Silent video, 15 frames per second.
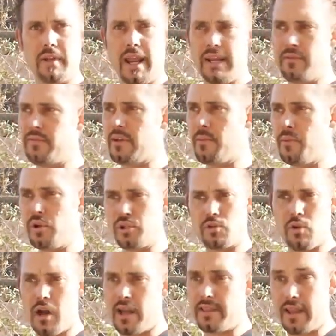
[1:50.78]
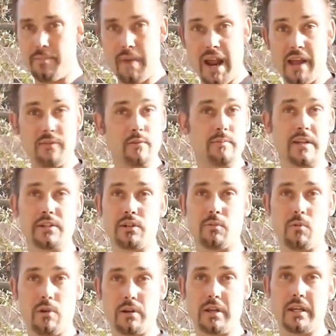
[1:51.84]
8 feet of push rod in that bathroom that you're
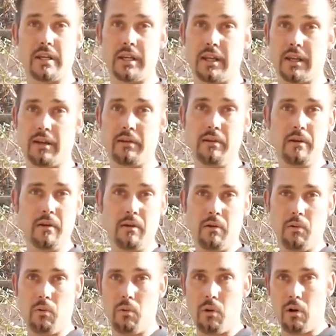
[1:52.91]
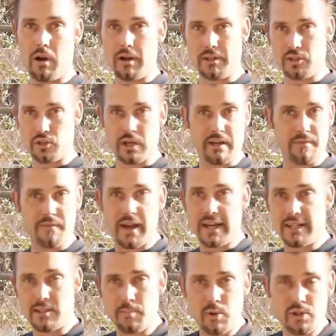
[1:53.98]
working in, or you're trying to fight
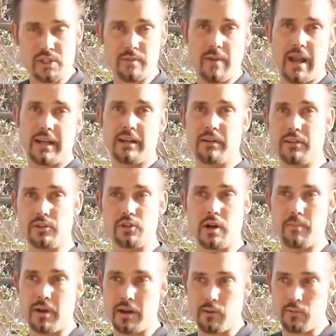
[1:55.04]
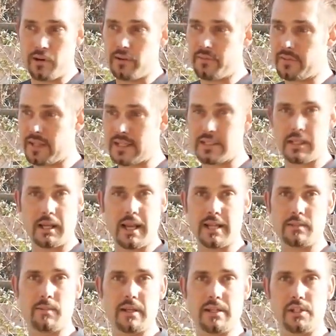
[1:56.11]
it to push it back into the drum on a roof, and that's the
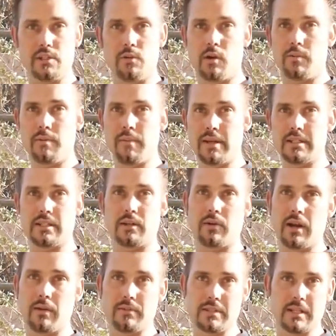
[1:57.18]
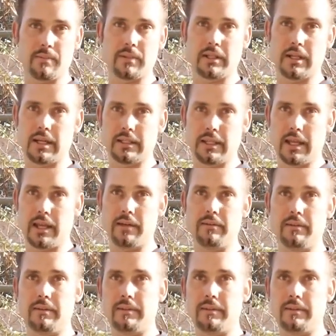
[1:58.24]
last place you want to be messing around with something like that.